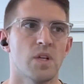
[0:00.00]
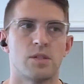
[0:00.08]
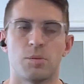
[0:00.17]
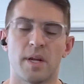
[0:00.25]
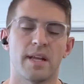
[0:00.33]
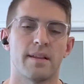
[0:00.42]

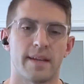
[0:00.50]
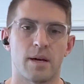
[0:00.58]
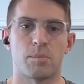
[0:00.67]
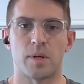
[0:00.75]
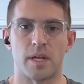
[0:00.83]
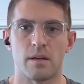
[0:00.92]
depending on the
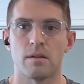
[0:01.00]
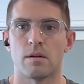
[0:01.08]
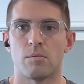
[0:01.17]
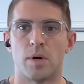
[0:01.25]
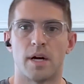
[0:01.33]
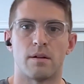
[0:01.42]
company,
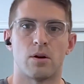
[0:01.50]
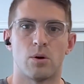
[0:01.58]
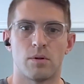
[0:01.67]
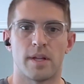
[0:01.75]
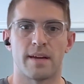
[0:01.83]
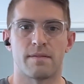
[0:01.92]
but
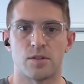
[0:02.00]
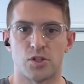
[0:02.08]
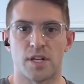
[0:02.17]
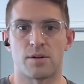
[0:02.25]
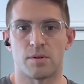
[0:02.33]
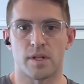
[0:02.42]
whole life
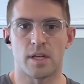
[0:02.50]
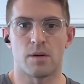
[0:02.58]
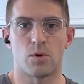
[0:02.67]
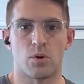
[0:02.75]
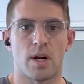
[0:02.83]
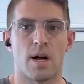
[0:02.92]
generally
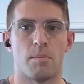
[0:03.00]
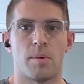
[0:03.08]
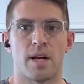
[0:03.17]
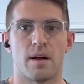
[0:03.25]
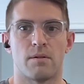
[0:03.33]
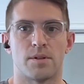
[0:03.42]
will
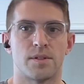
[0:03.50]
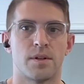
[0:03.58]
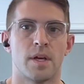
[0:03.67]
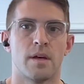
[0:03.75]
compound.